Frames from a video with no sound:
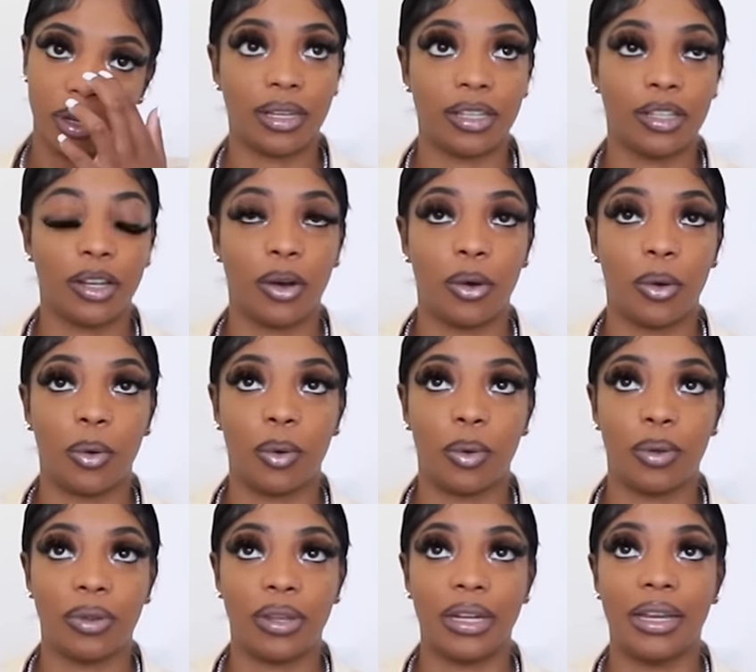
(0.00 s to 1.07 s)
So
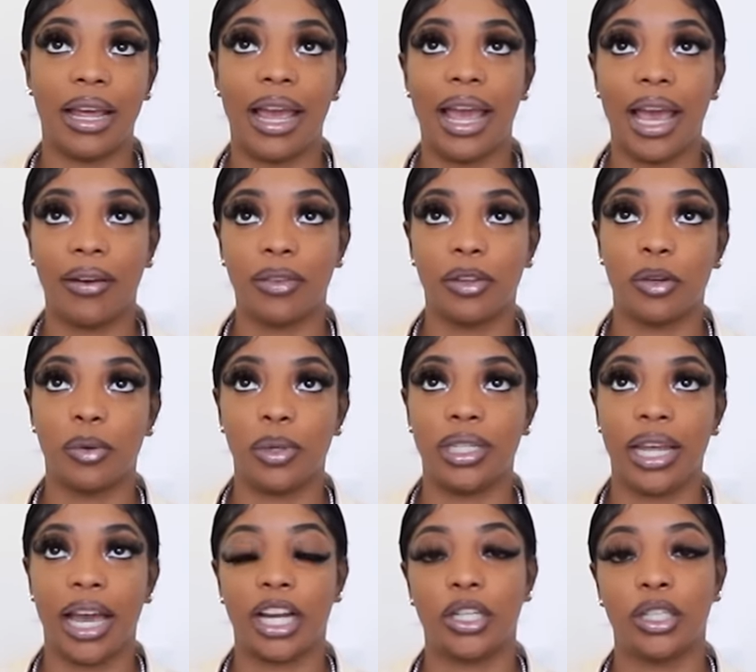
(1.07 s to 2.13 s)
the day after was
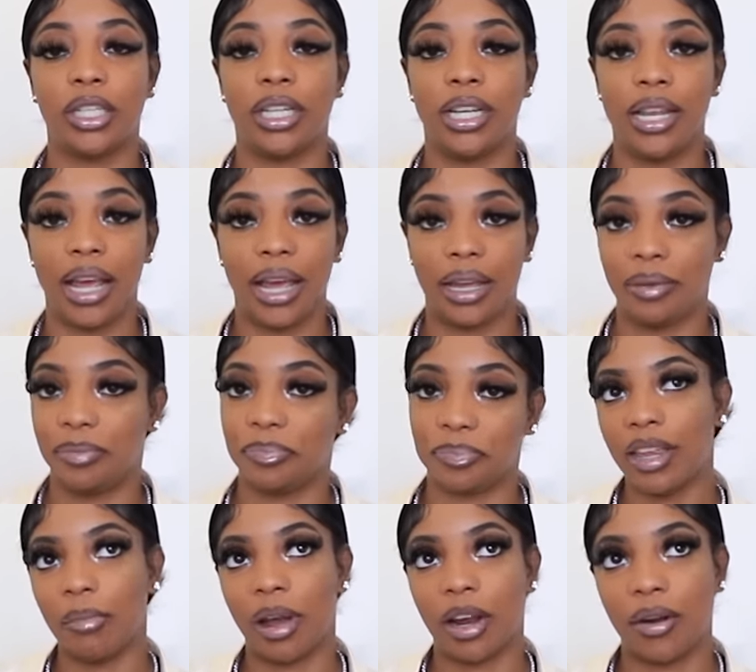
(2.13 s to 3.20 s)
actually the day
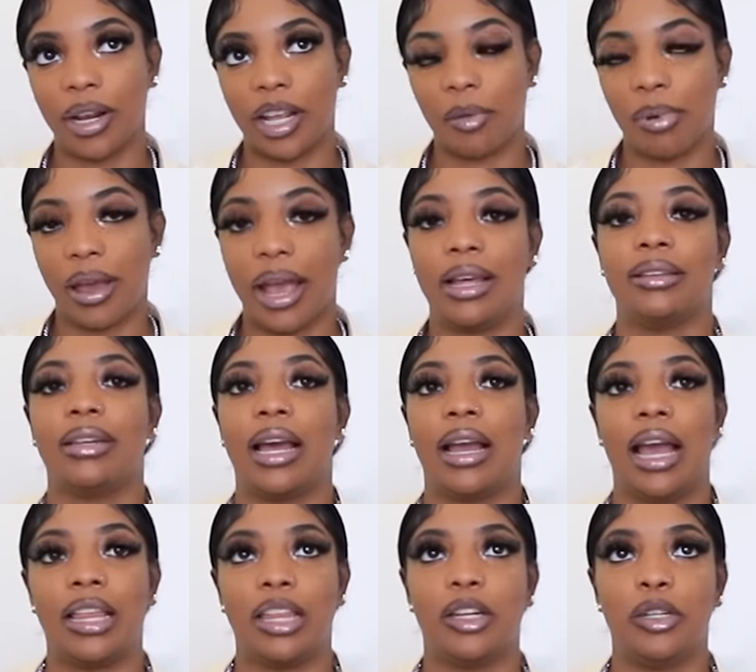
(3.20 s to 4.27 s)
that my granddad passed and I
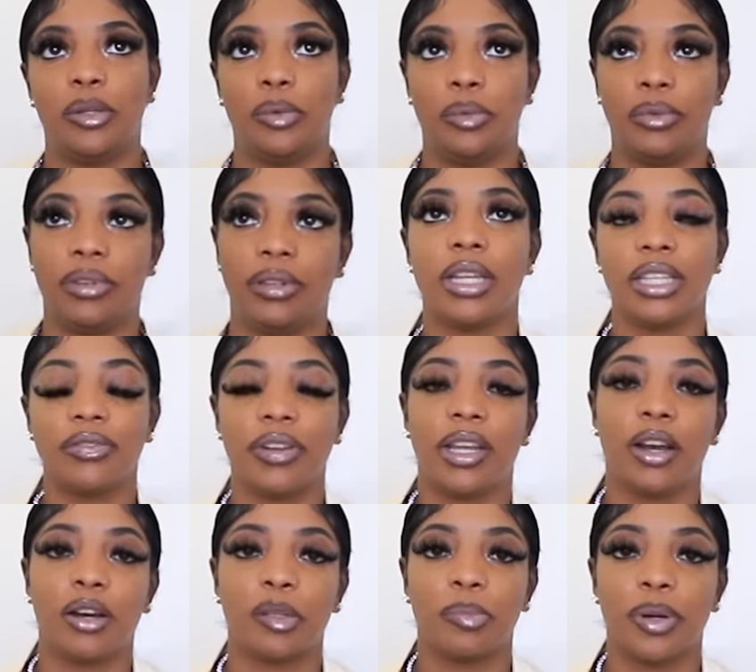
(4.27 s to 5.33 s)
got the news. This
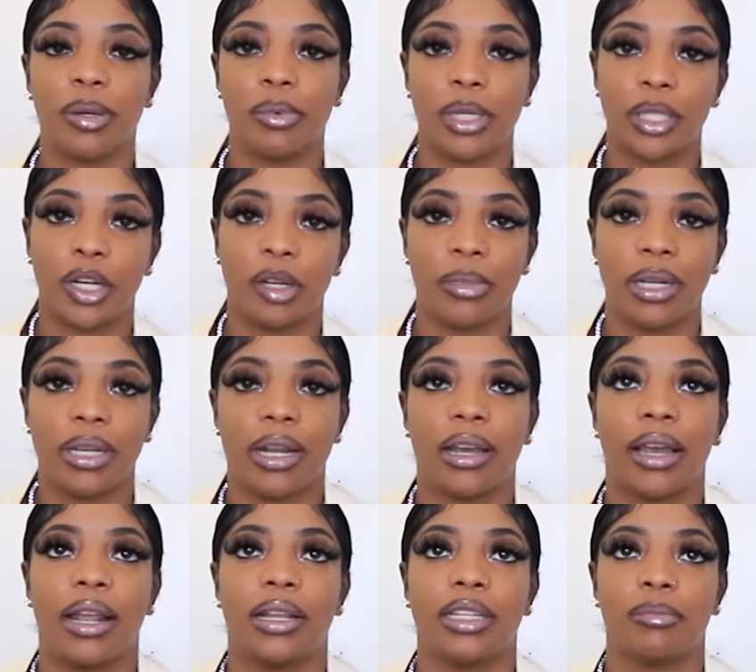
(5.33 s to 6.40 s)
video is pretty much gonna be
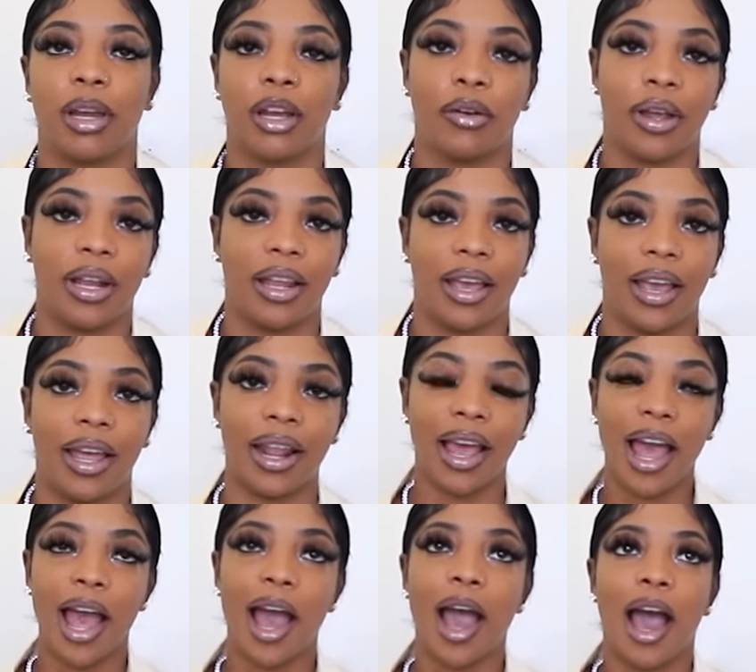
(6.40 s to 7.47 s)
dedicated to my granddad.
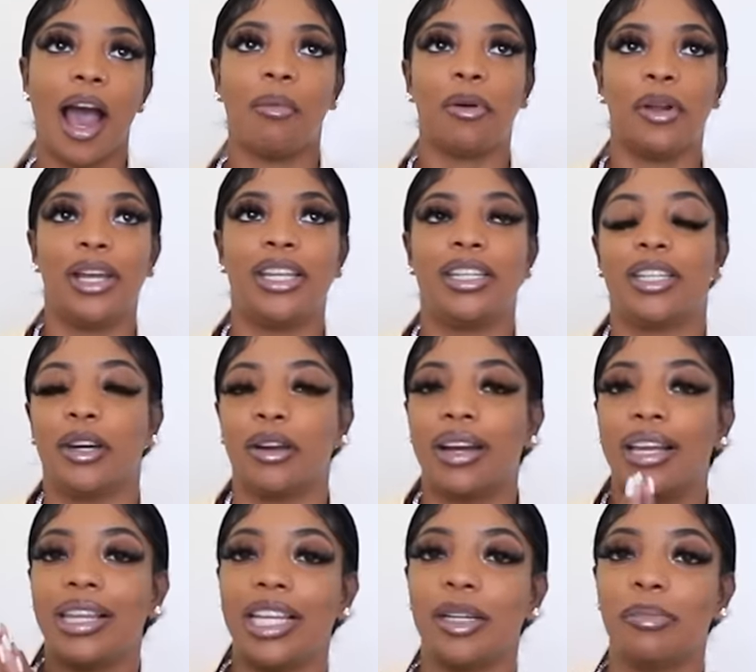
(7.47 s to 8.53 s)
I'm gonna
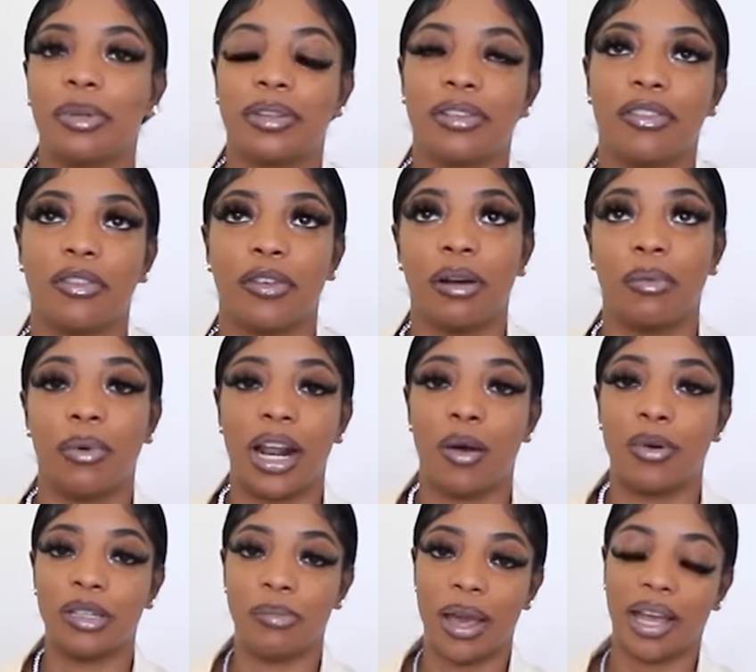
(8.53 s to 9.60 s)
insert clips from when I
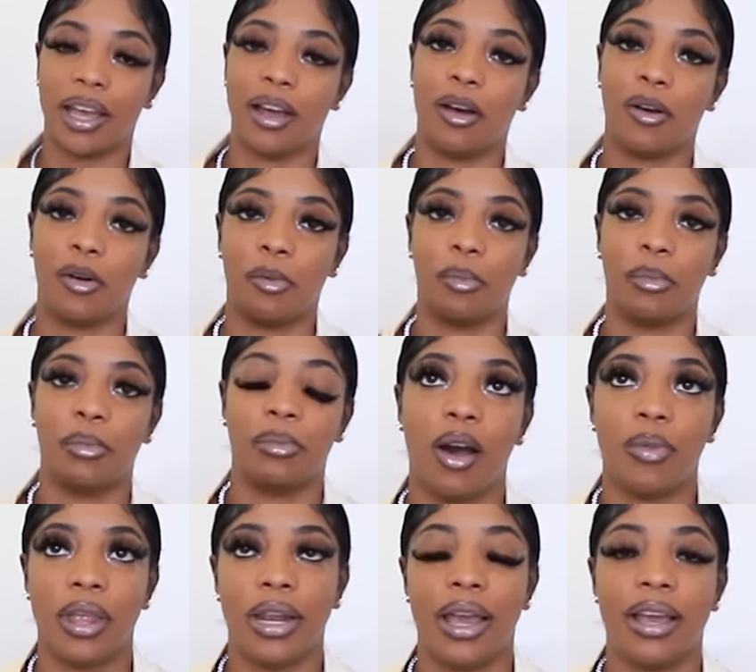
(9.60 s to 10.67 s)
was back at home
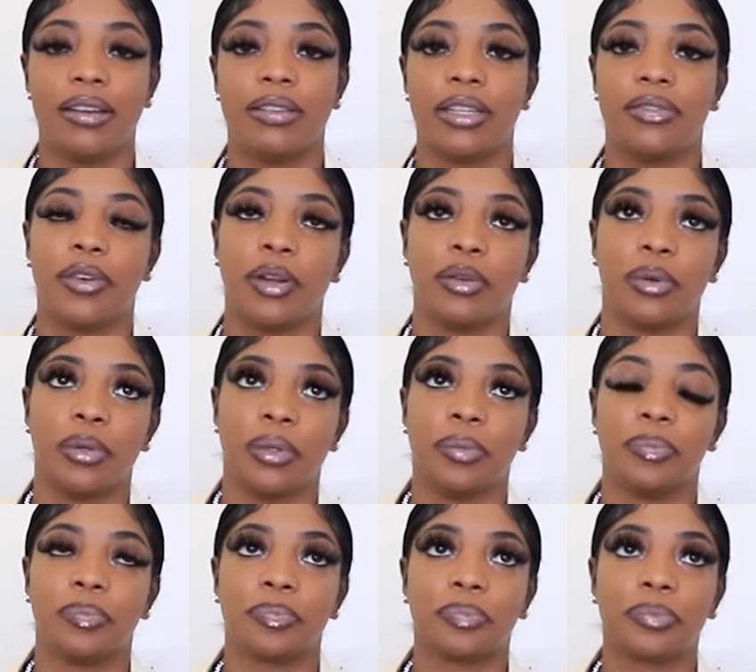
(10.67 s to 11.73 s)
on the day of his
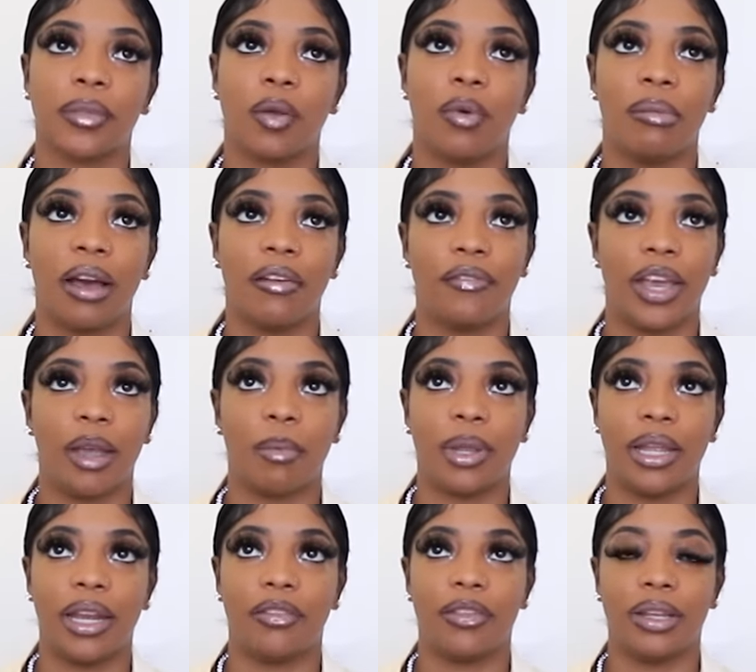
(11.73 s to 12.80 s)
funeral with my
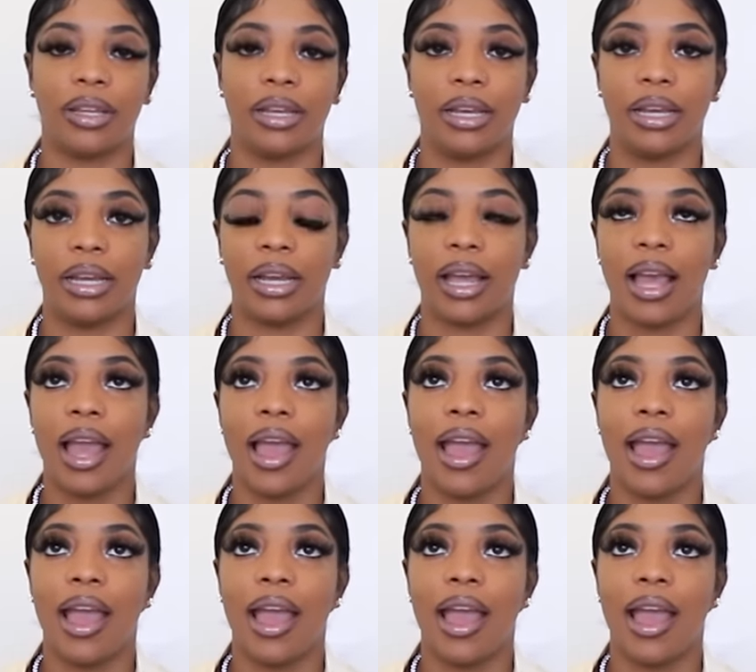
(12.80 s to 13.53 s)
family and everything.